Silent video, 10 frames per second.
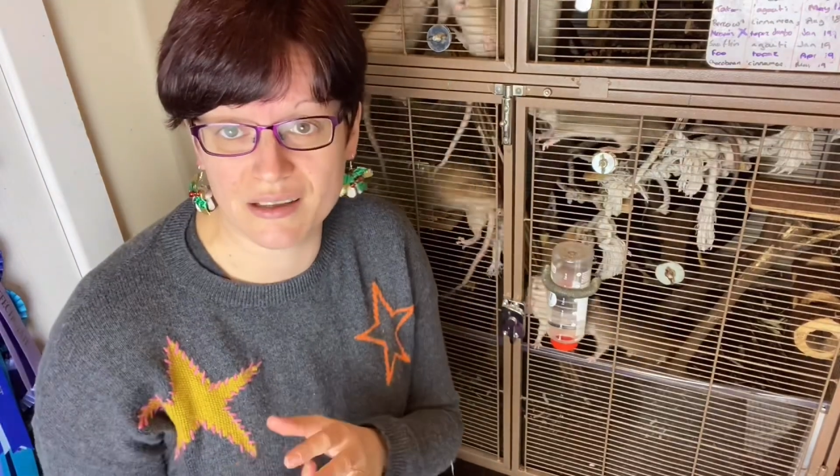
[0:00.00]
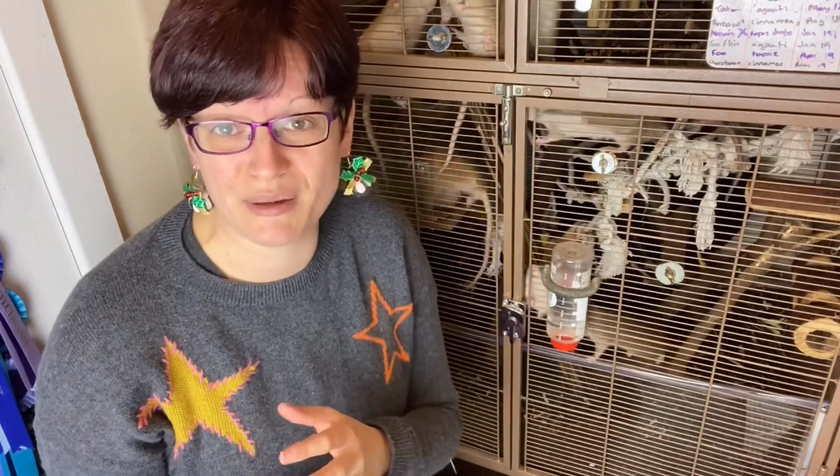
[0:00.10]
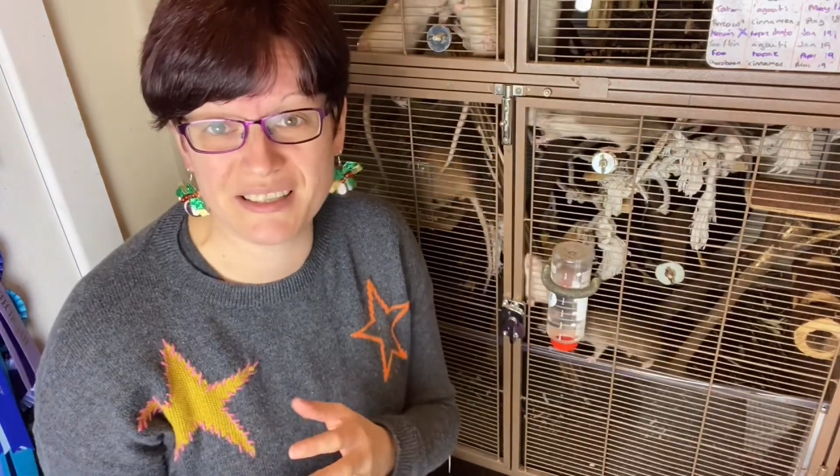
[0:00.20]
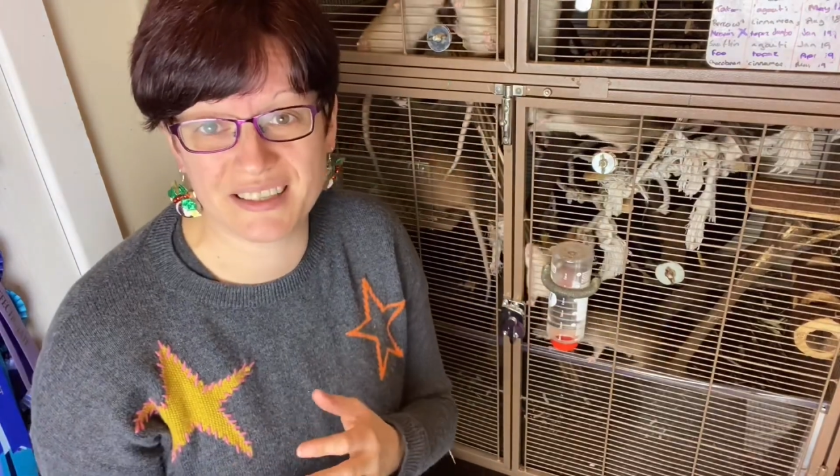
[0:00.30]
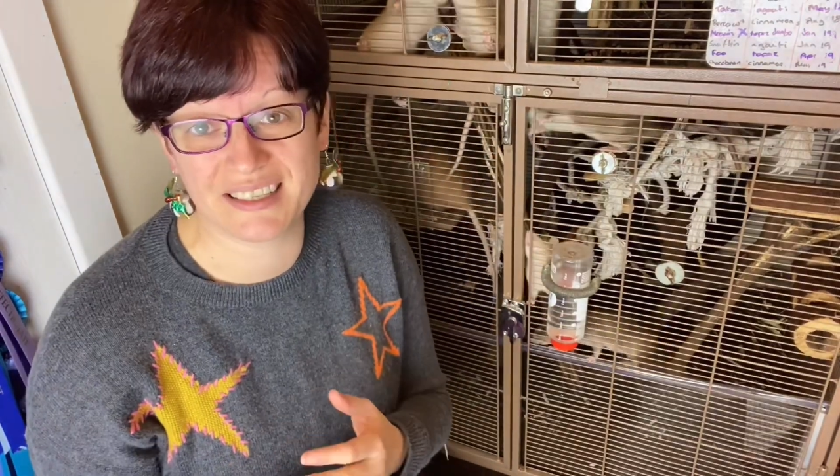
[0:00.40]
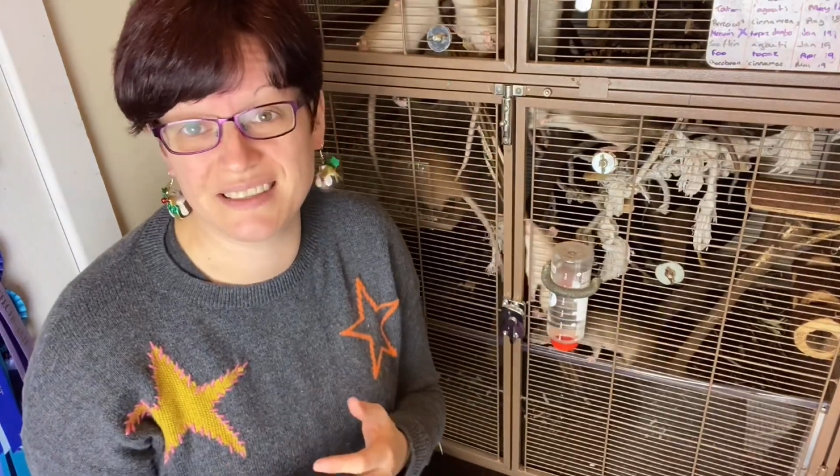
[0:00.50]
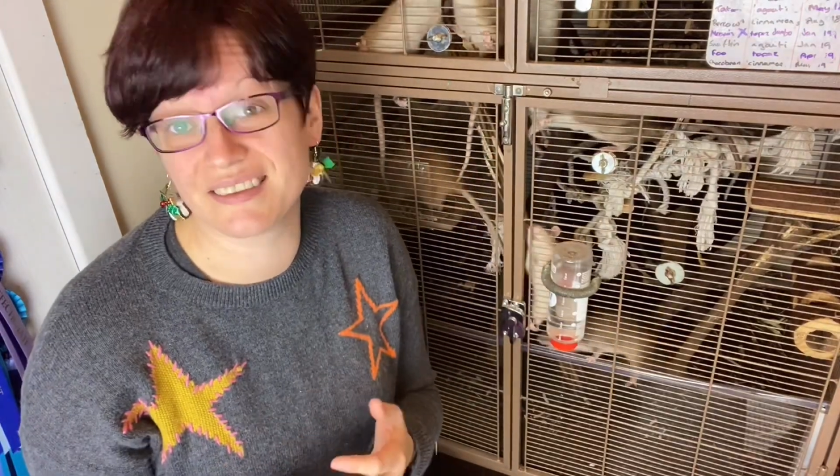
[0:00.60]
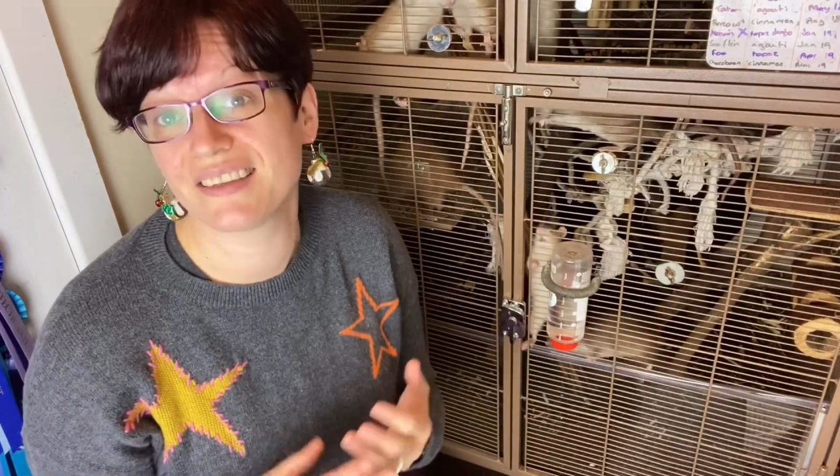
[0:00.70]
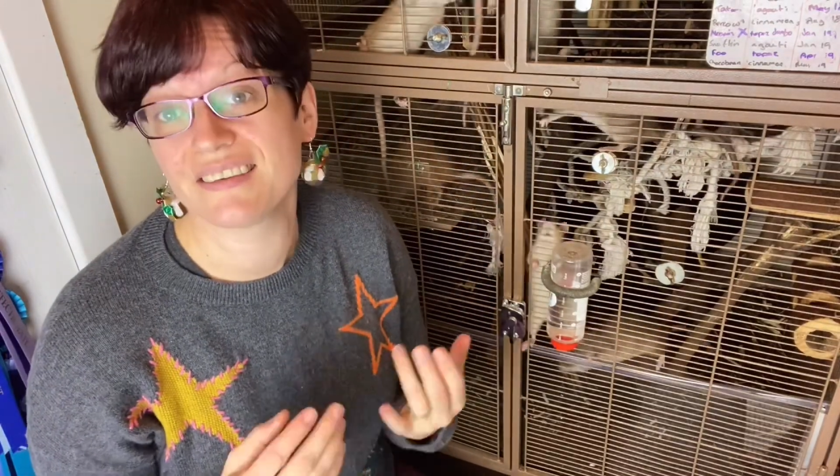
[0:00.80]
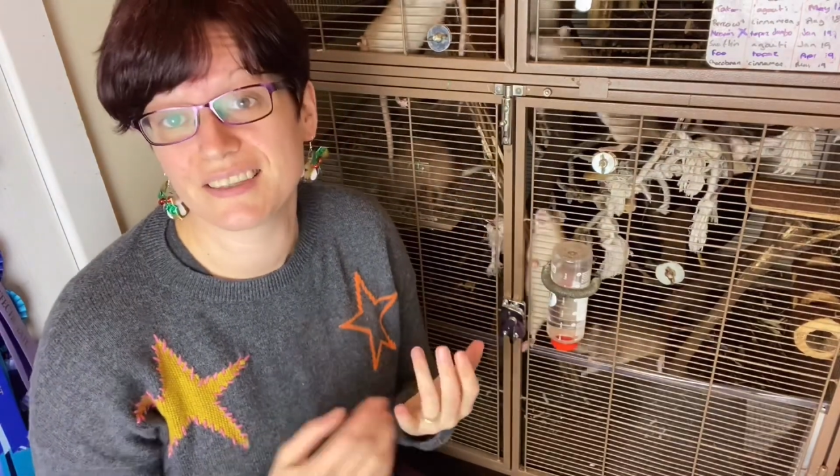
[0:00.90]
Their basic needs are
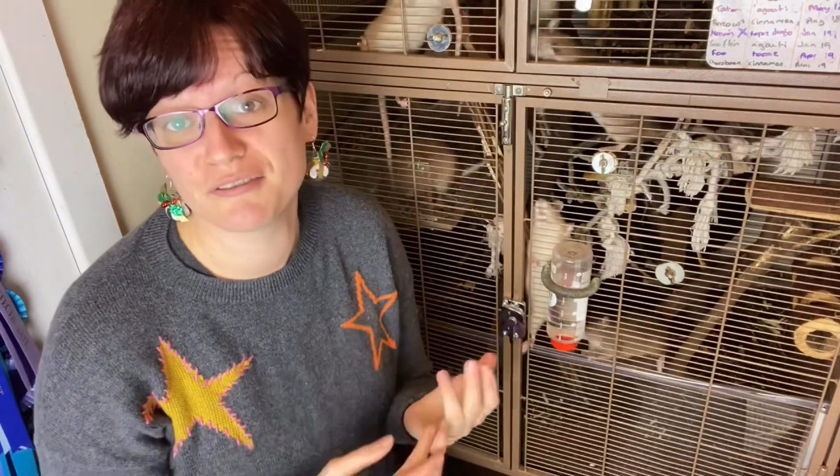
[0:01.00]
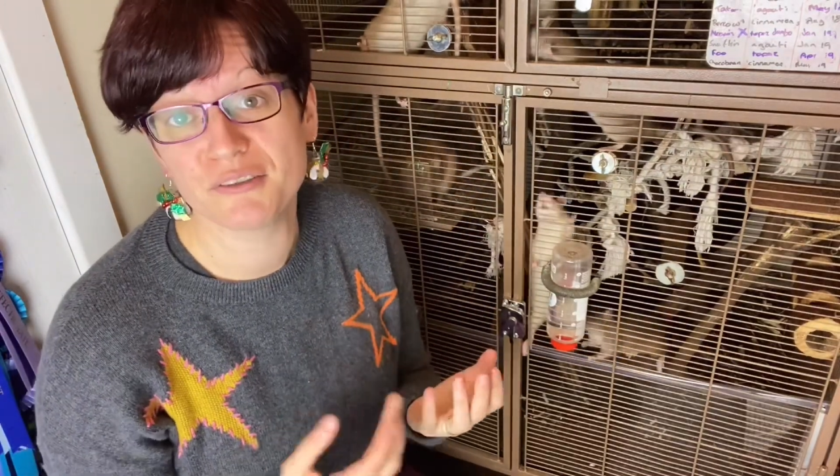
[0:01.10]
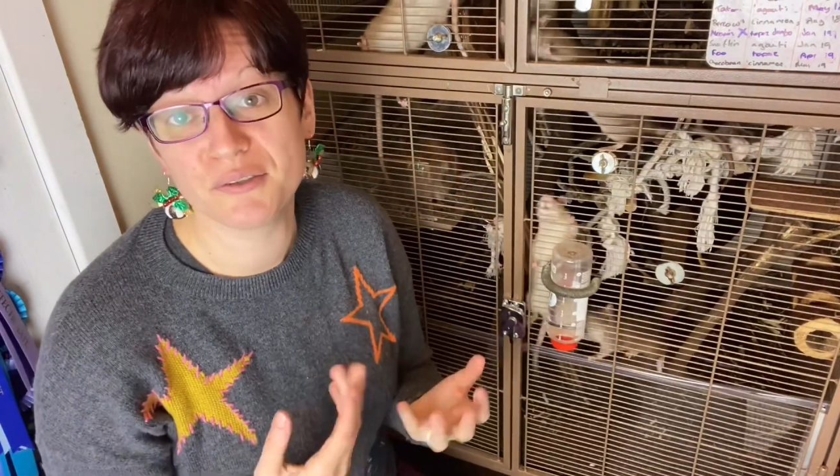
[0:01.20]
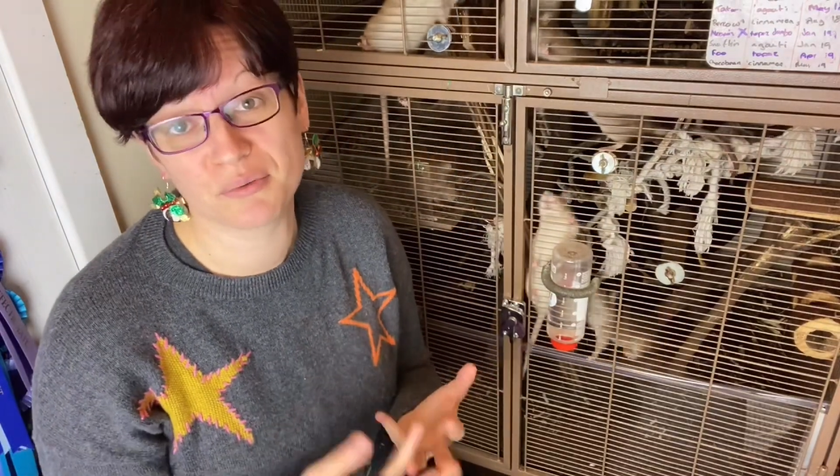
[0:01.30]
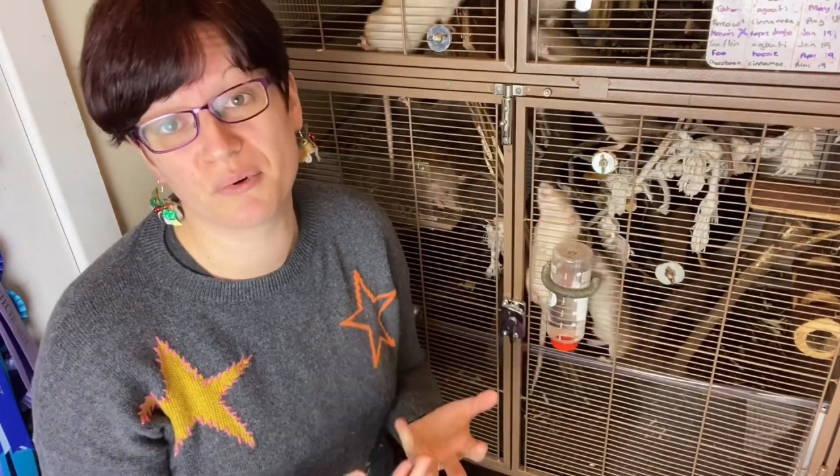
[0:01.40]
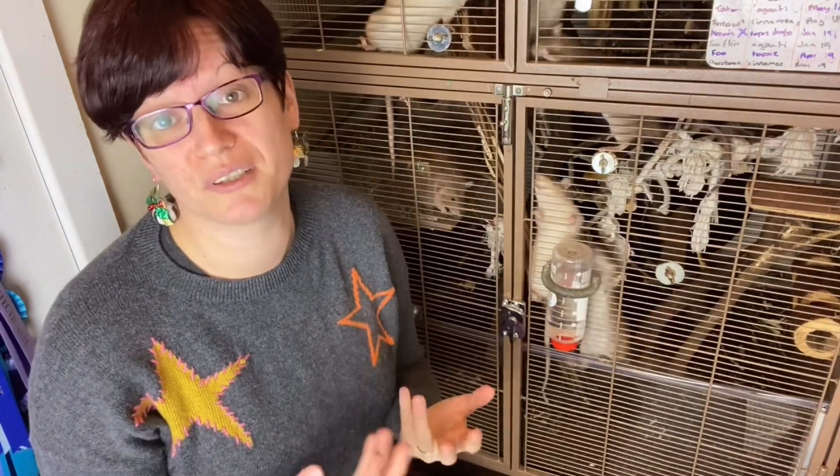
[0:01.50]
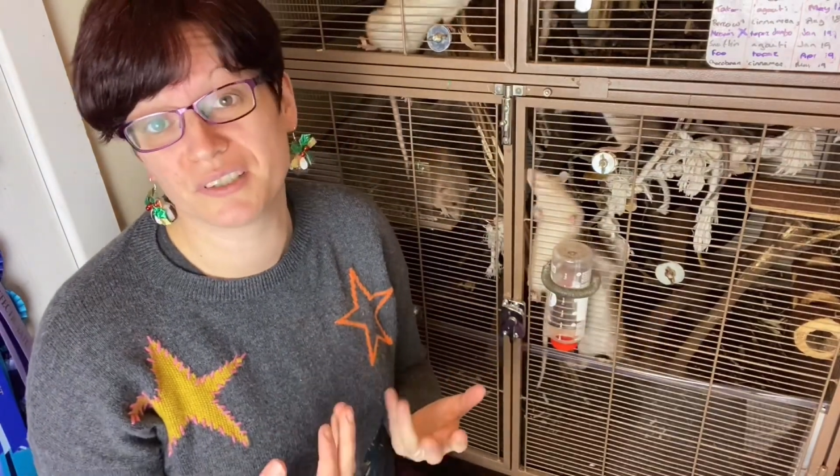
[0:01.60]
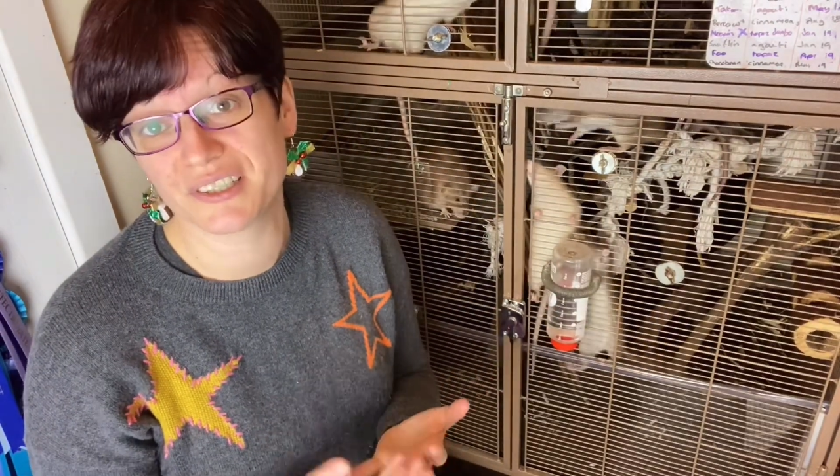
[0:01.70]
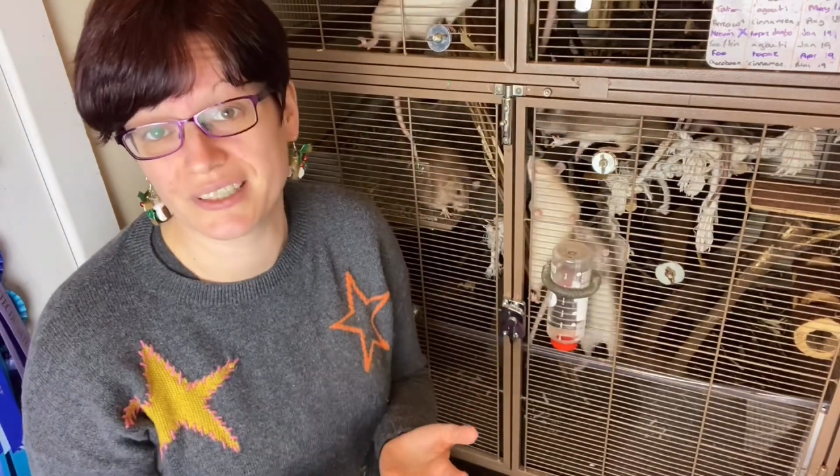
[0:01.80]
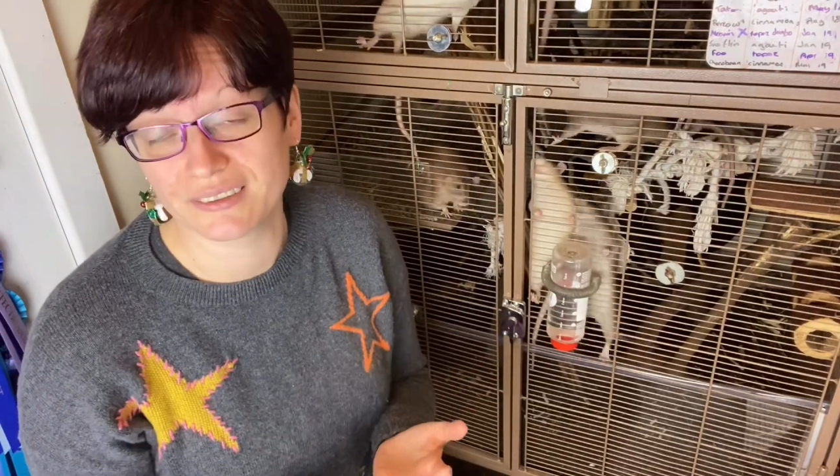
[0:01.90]
things like food, water,
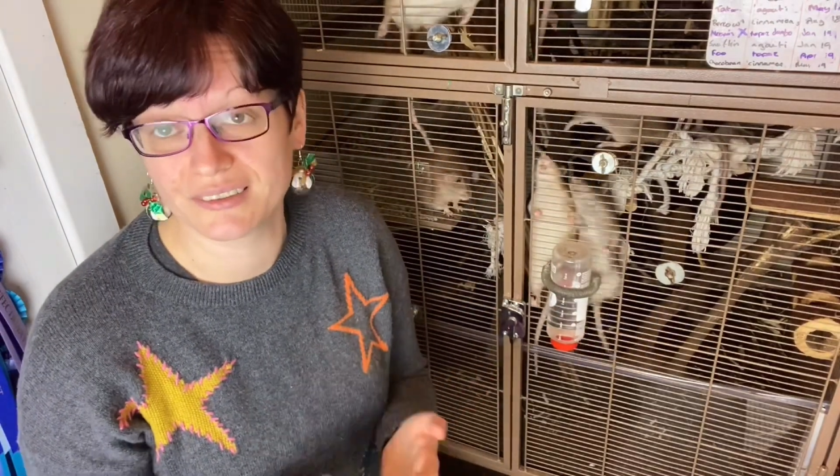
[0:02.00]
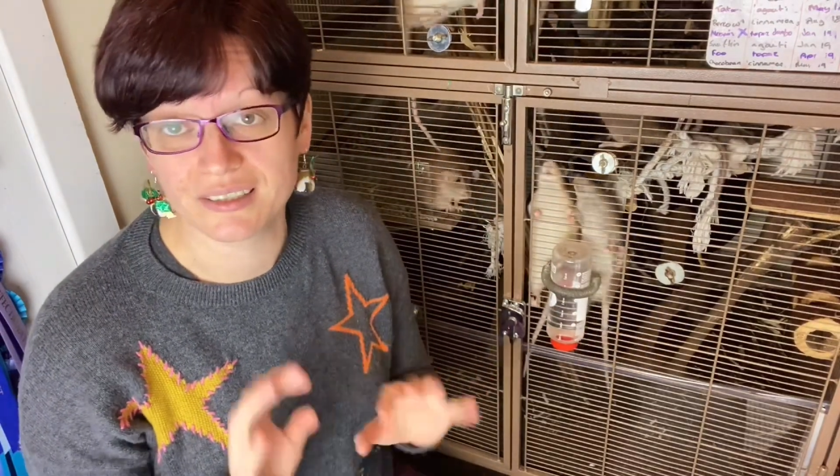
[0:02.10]
shelter,